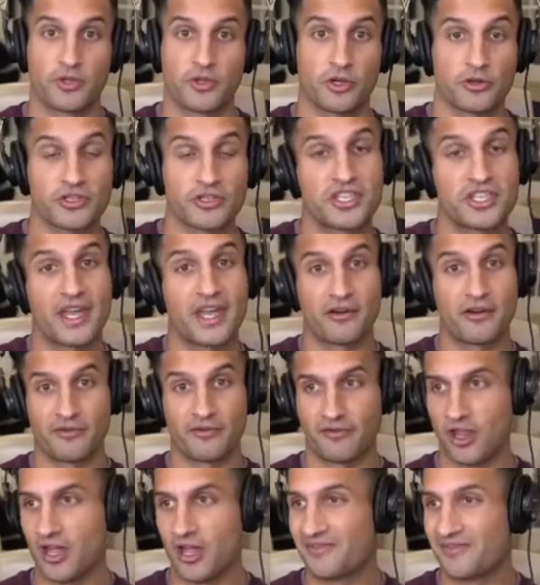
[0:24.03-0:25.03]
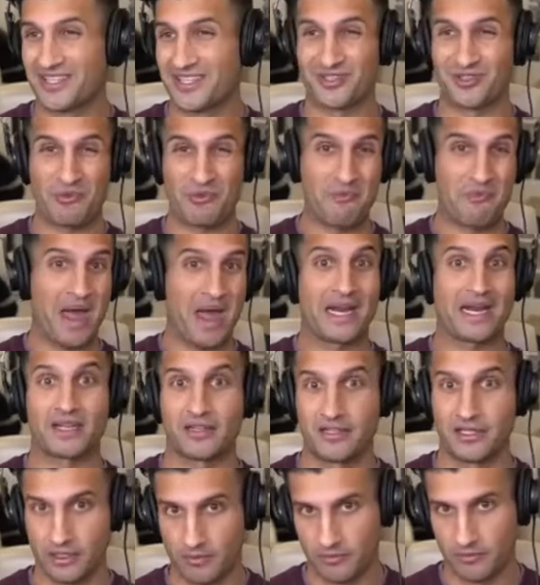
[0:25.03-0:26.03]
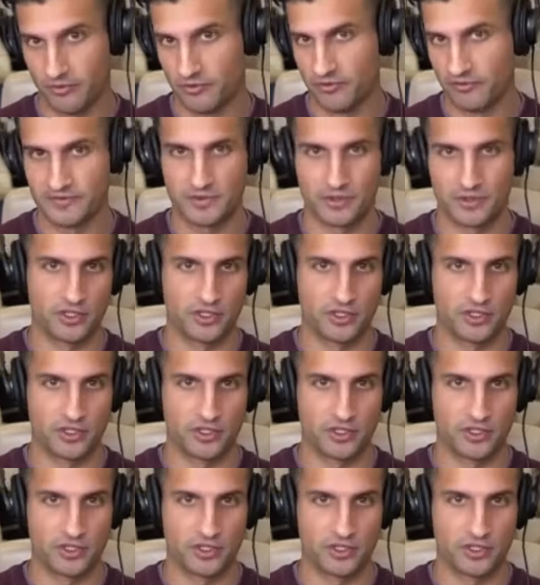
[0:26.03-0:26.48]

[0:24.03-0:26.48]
your standard of life has dramatically improved.